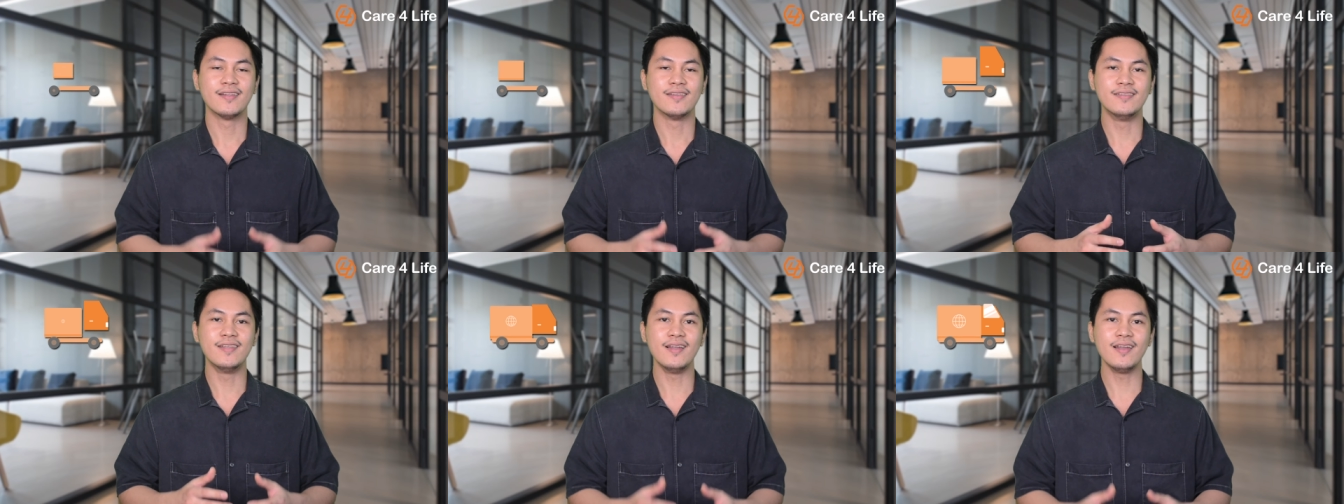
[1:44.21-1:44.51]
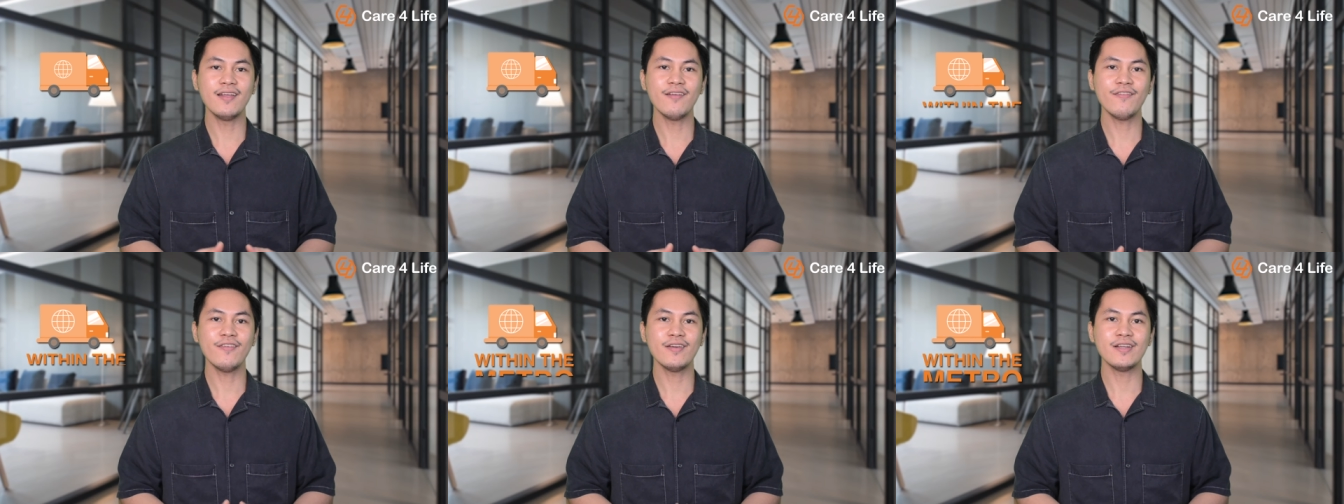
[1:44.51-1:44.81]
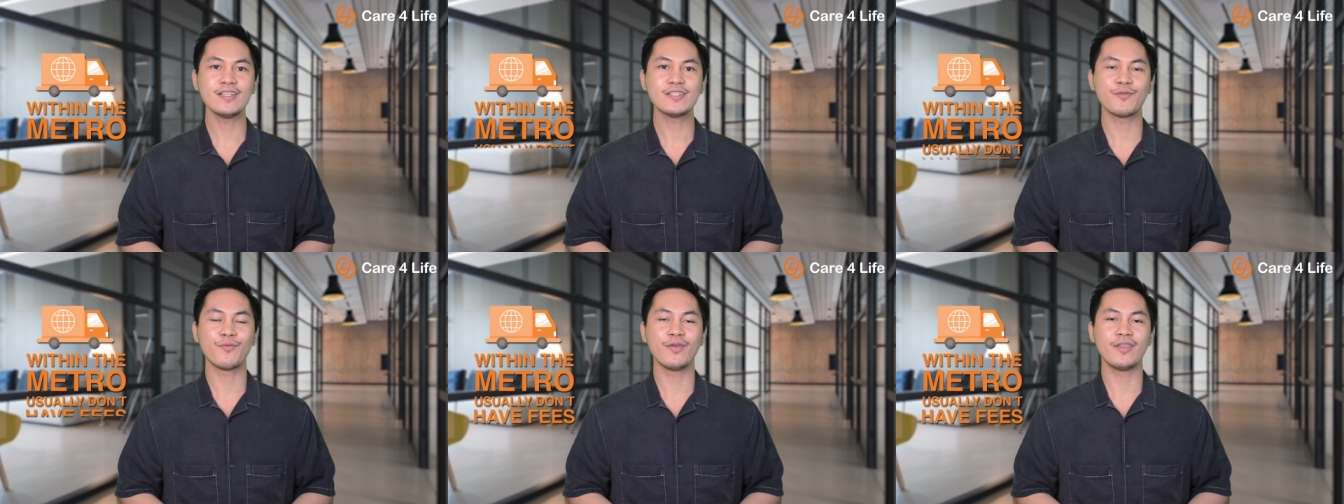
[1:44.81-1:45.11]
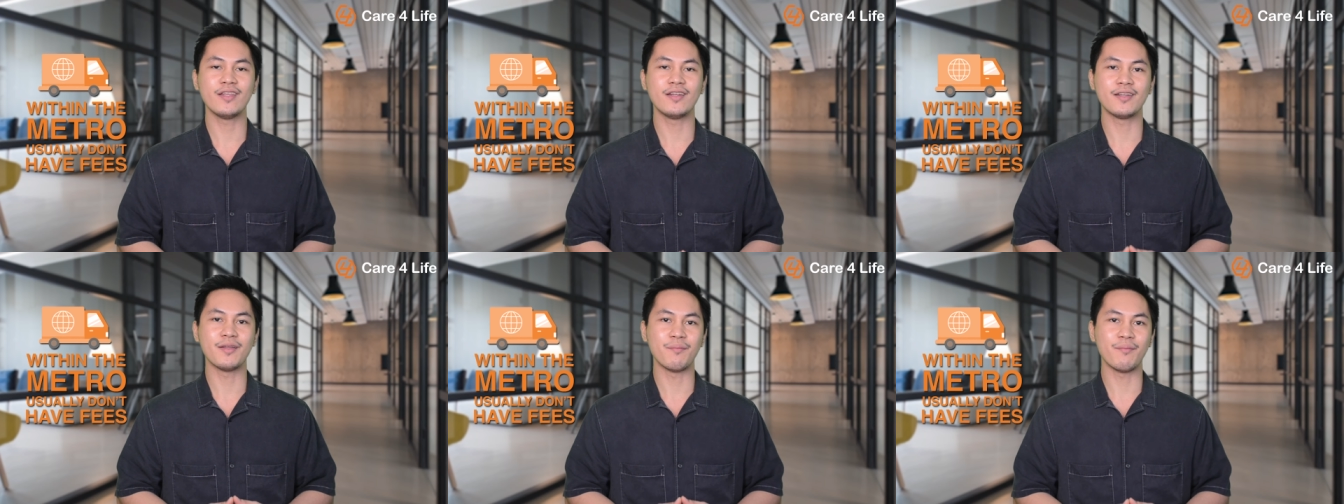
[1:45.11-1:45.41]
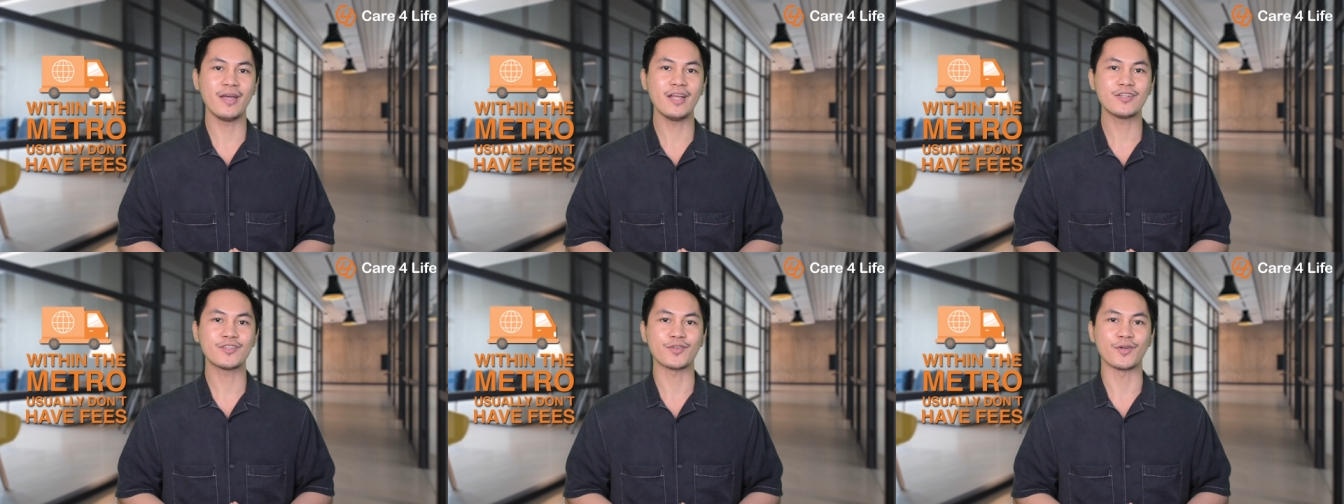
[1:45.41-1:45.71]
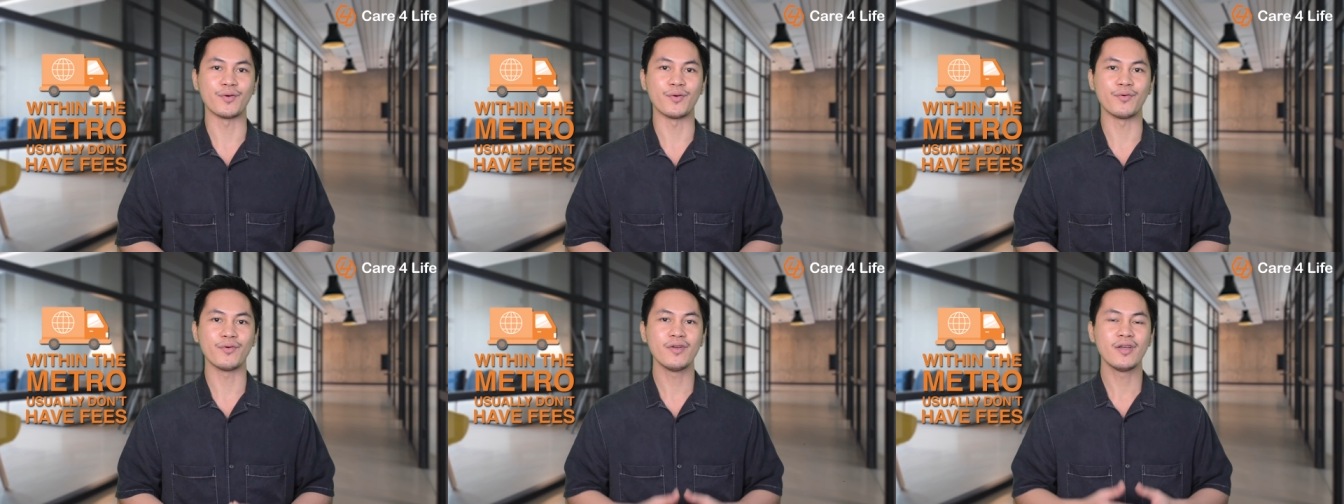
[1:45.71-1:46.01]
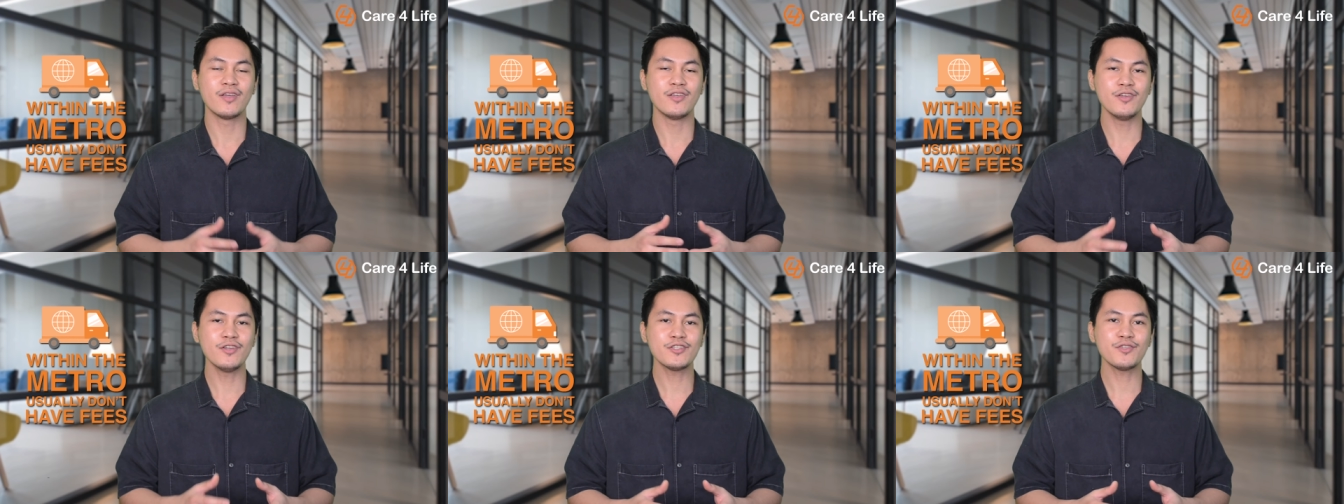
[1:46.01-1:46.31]
Deliveries within the metro
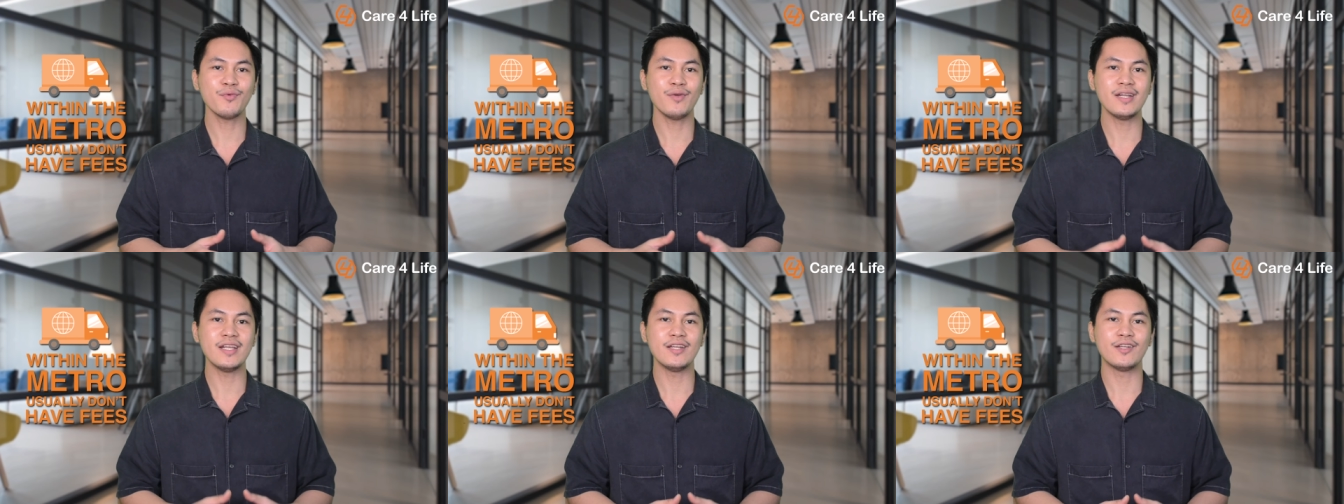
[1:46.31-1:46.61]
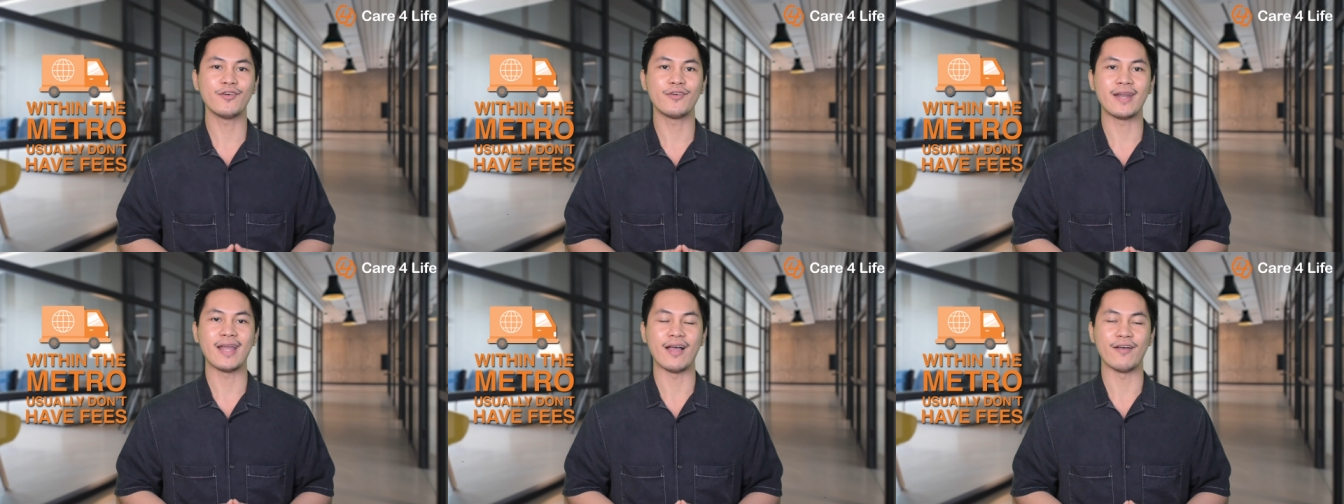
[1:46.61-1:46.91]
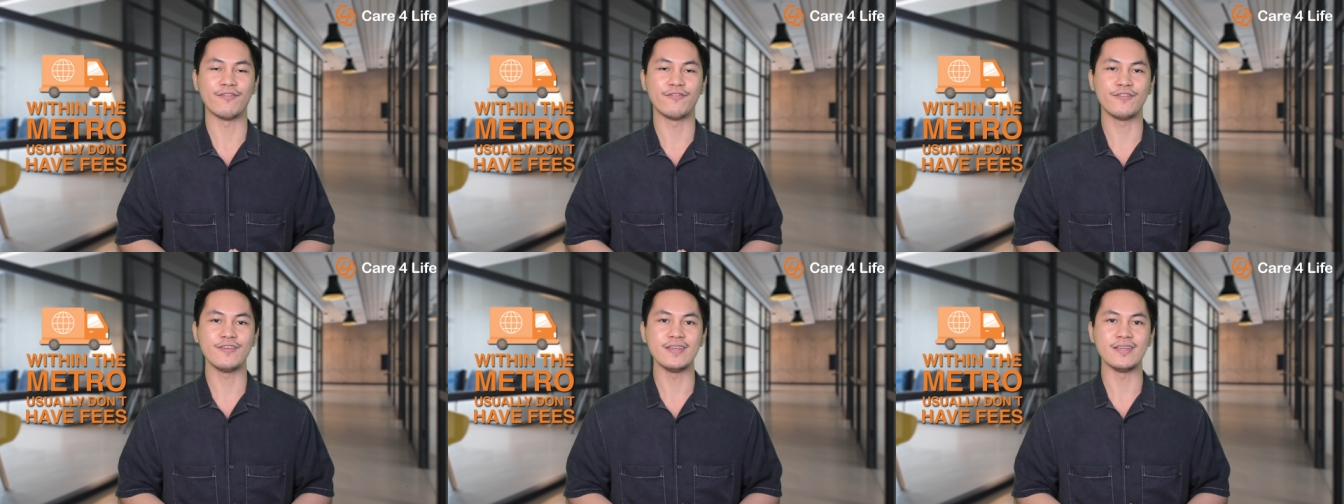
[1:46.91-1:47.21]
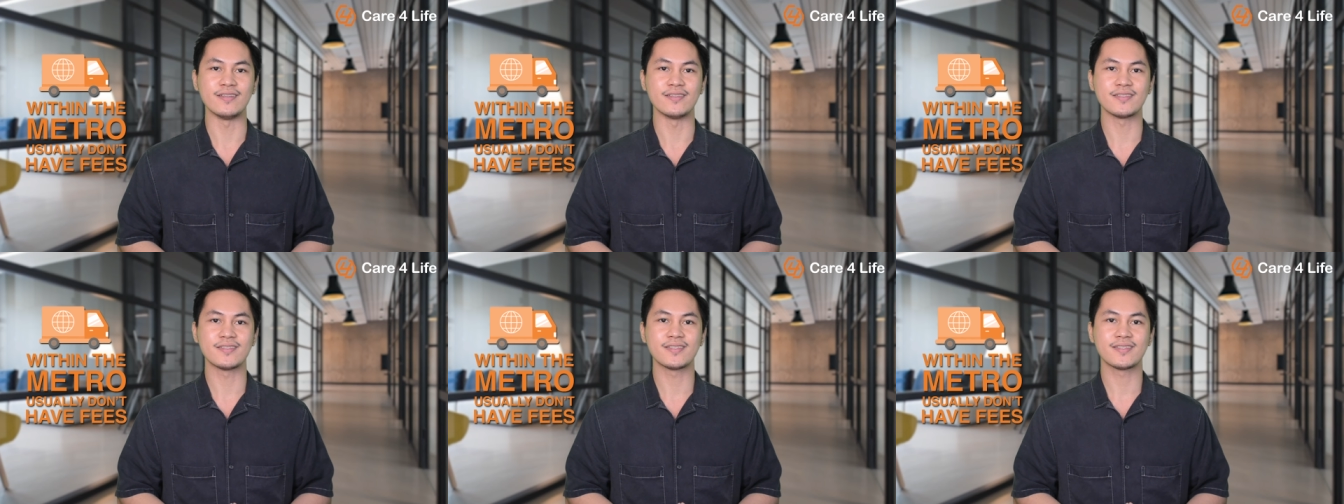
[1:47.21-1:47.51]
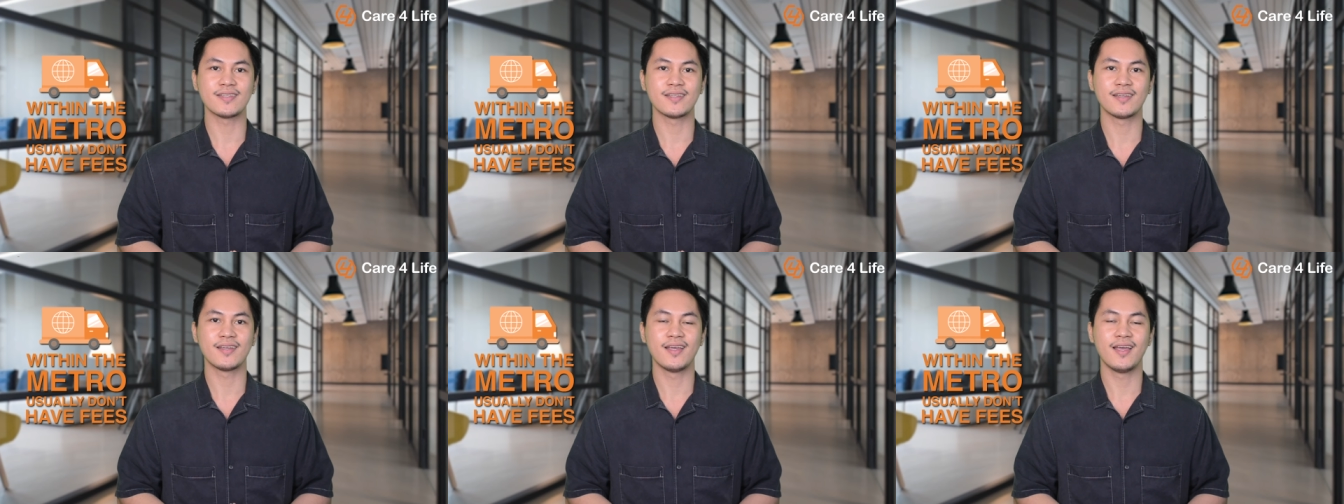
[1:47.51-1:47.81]
usually don't have fees.